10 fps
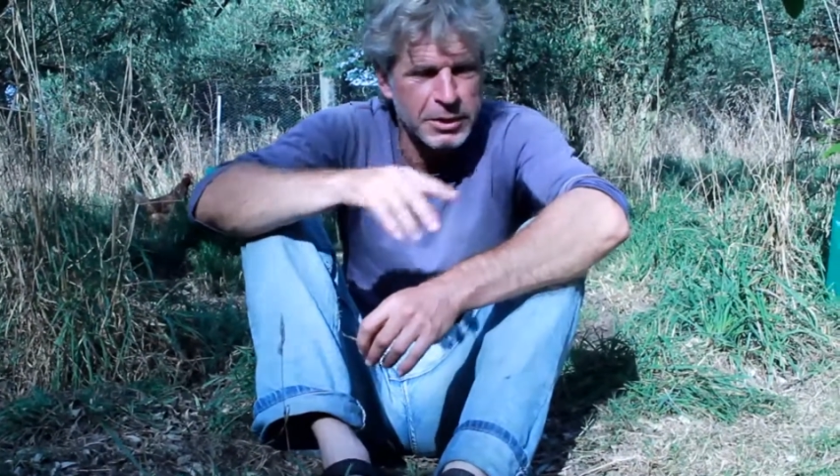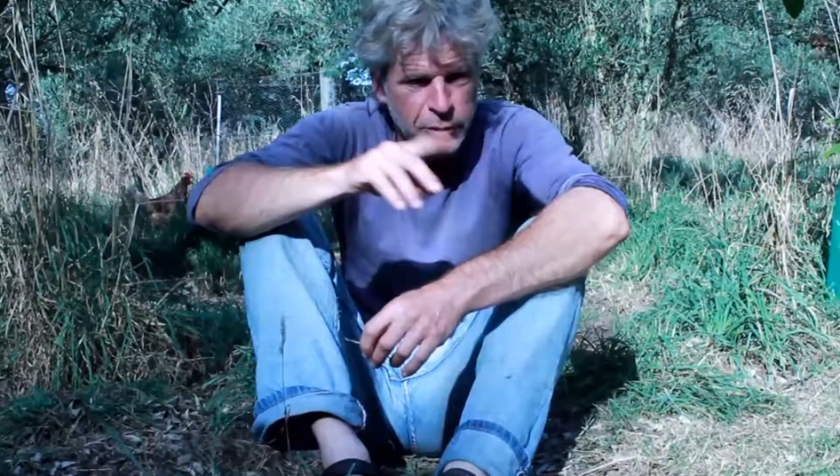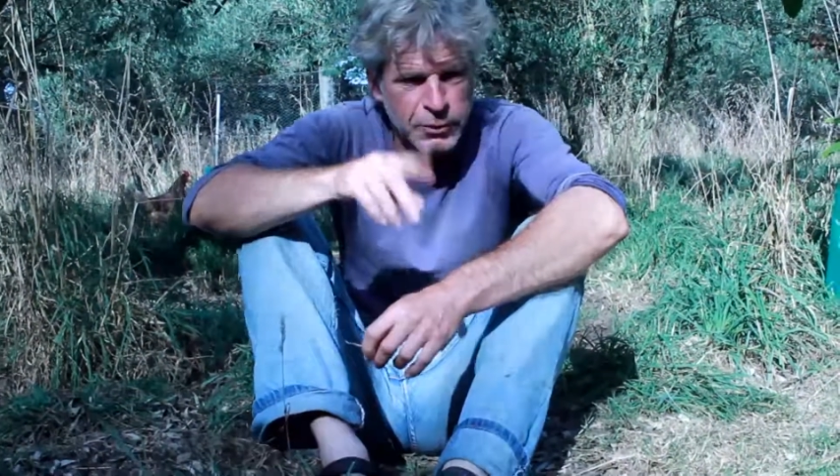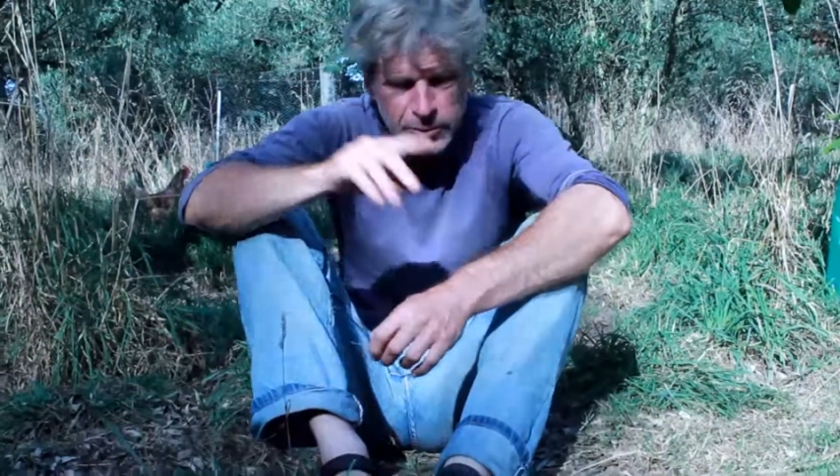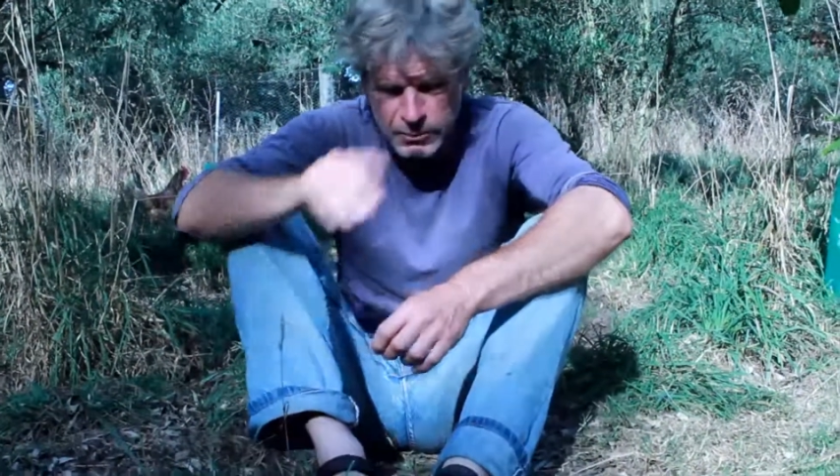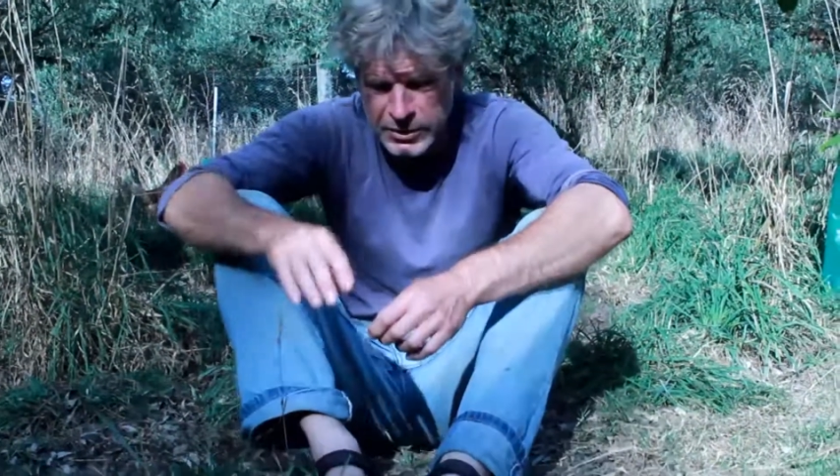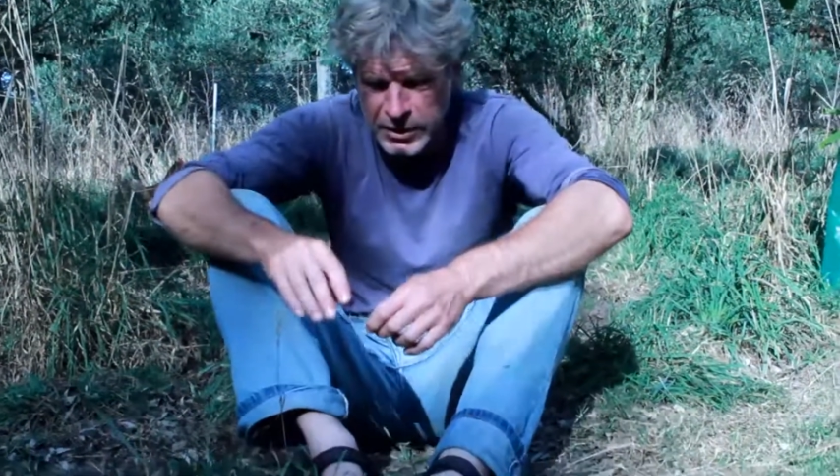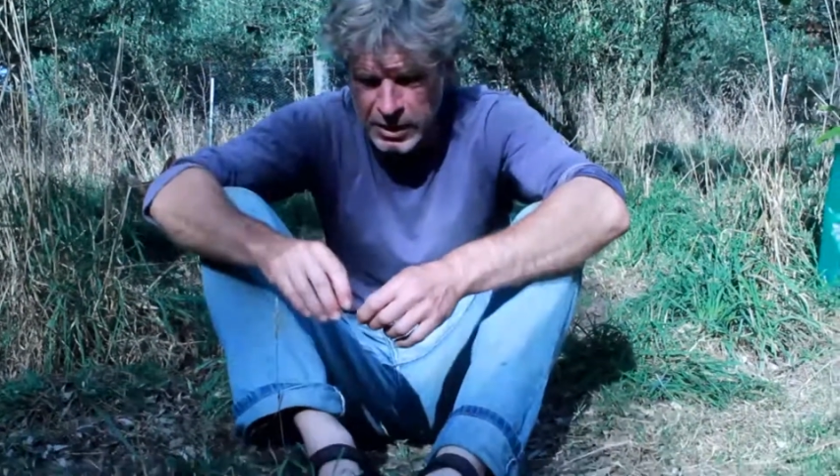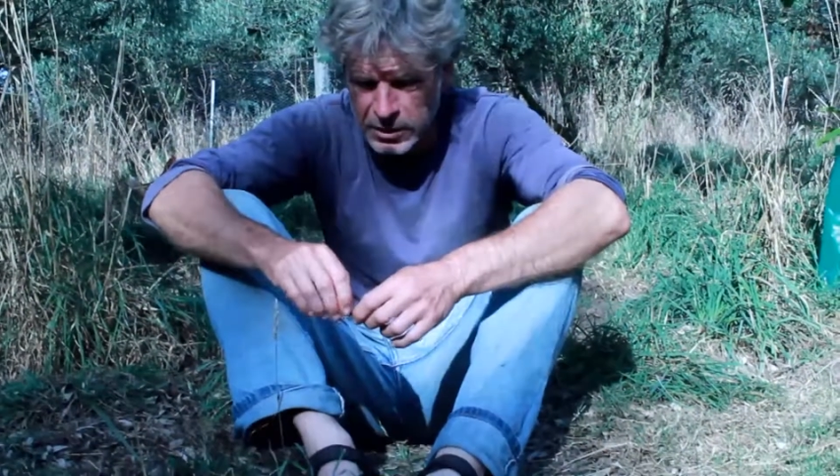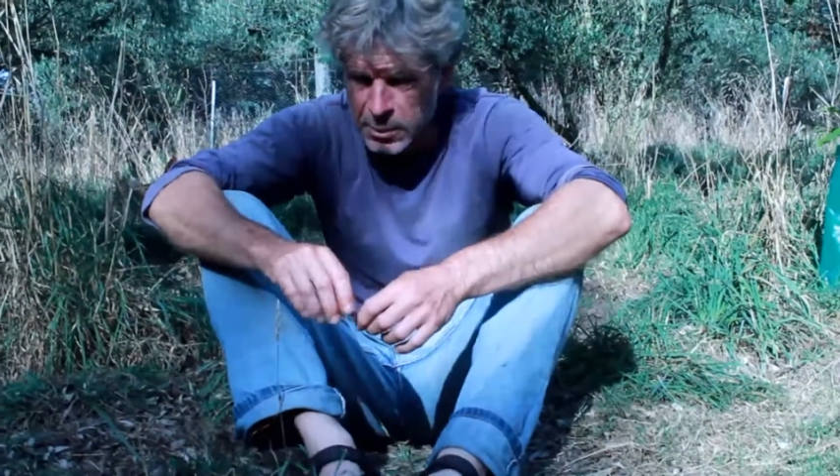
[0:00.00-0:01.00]
and nutrient
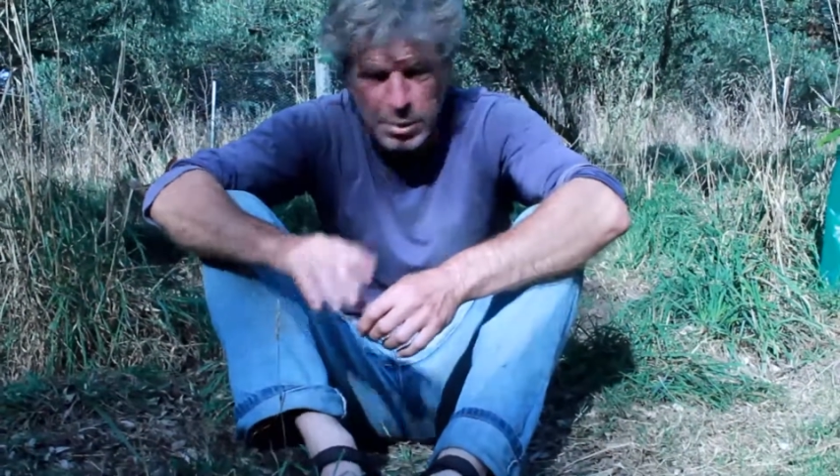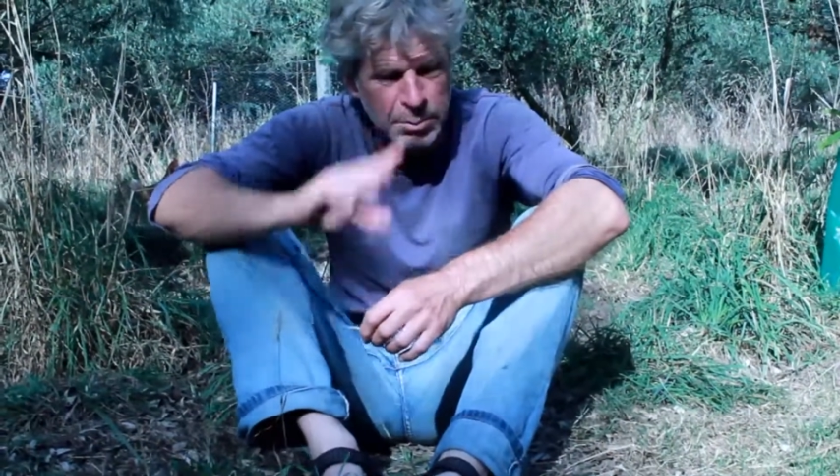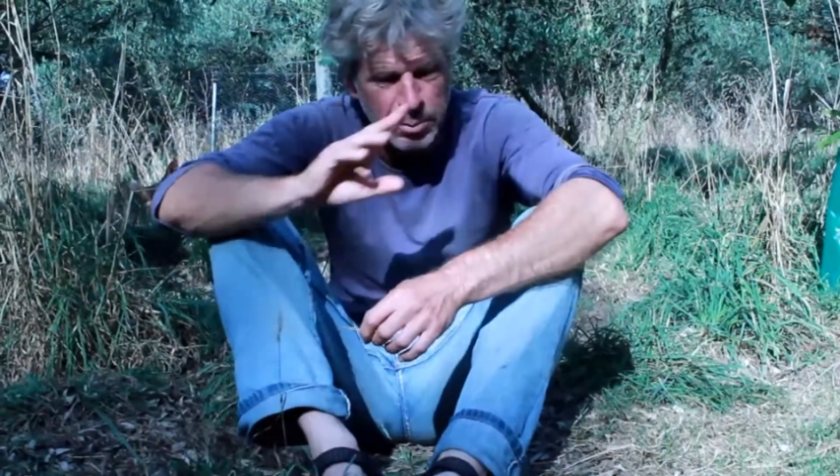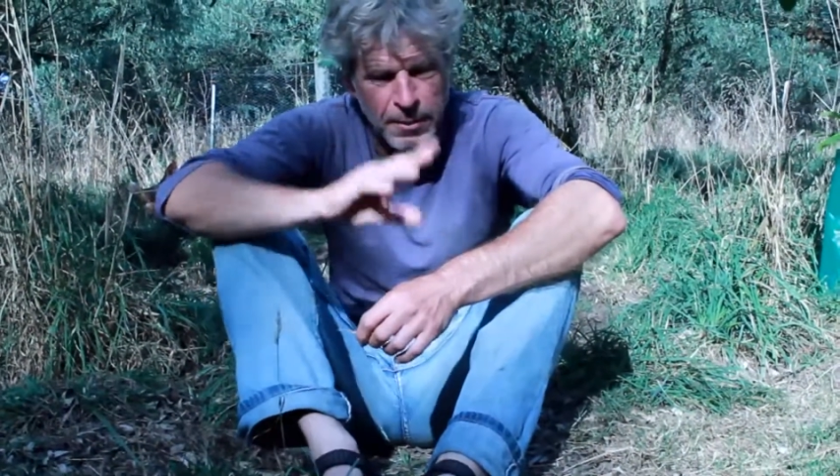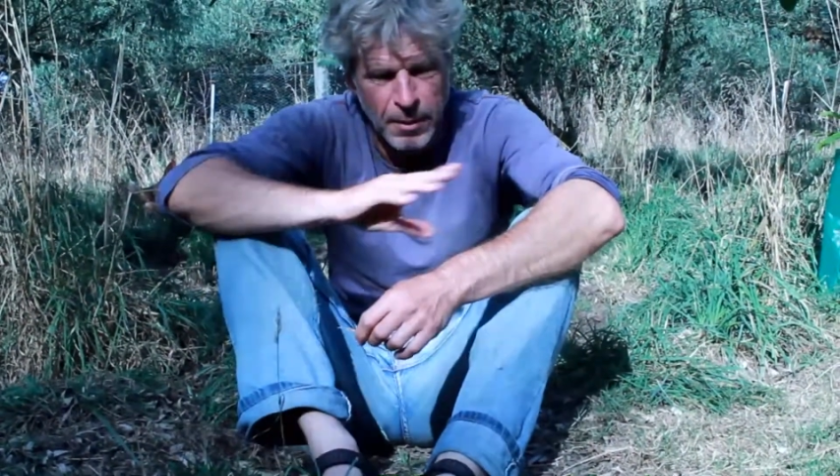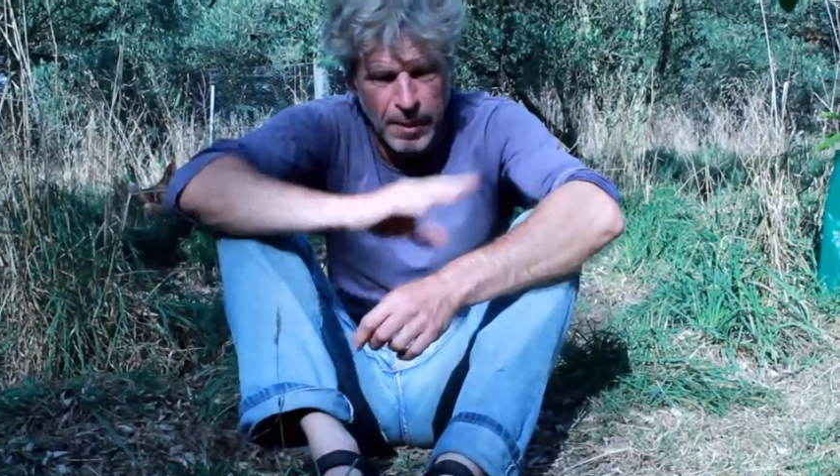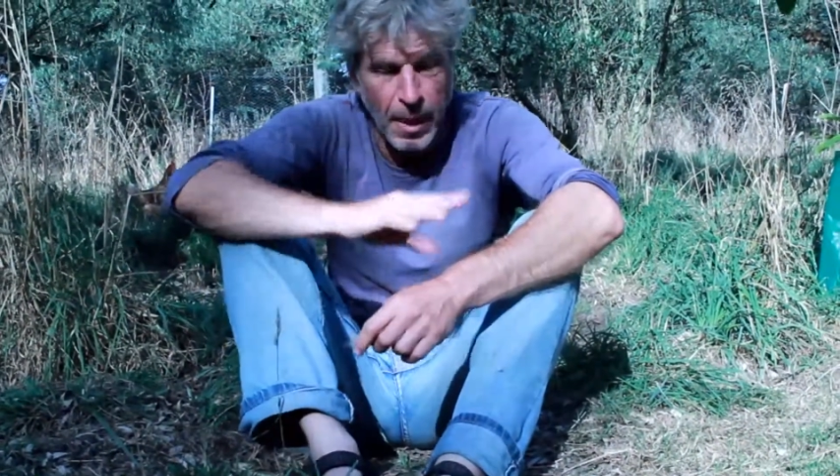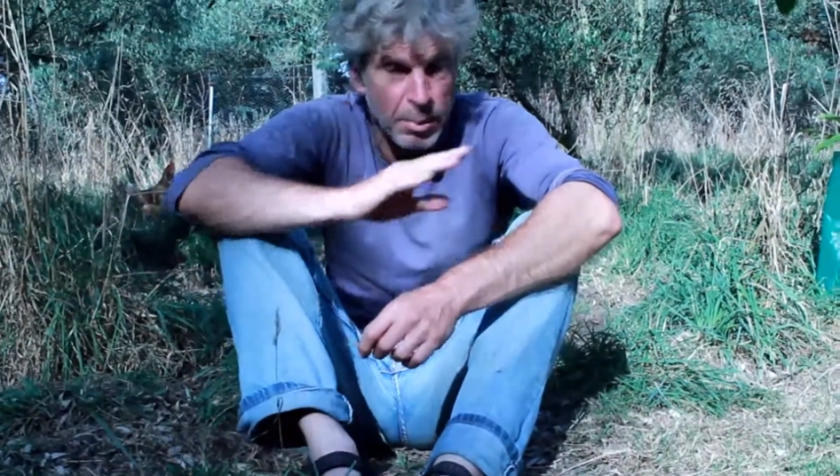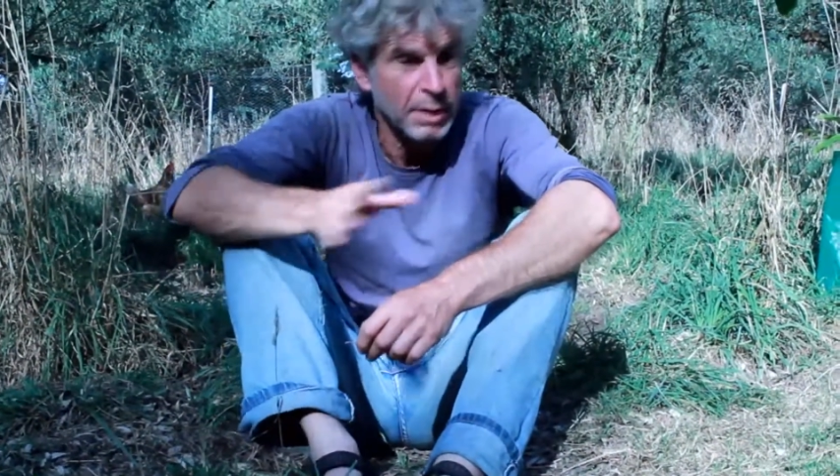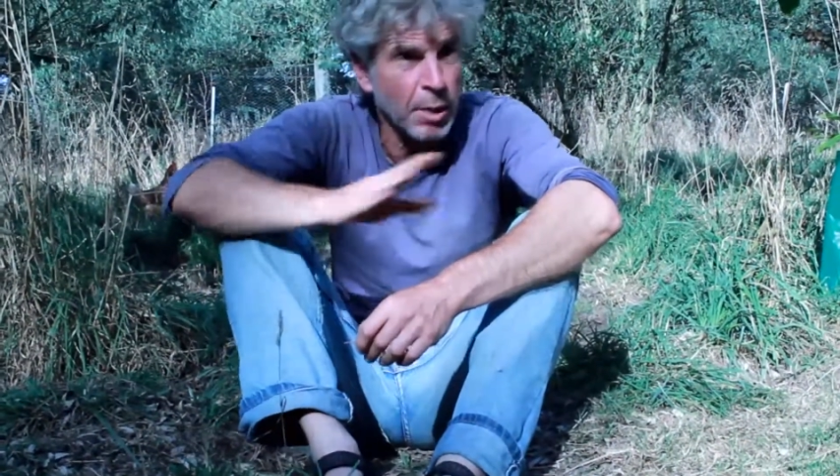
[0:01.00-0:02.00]
recycling, a big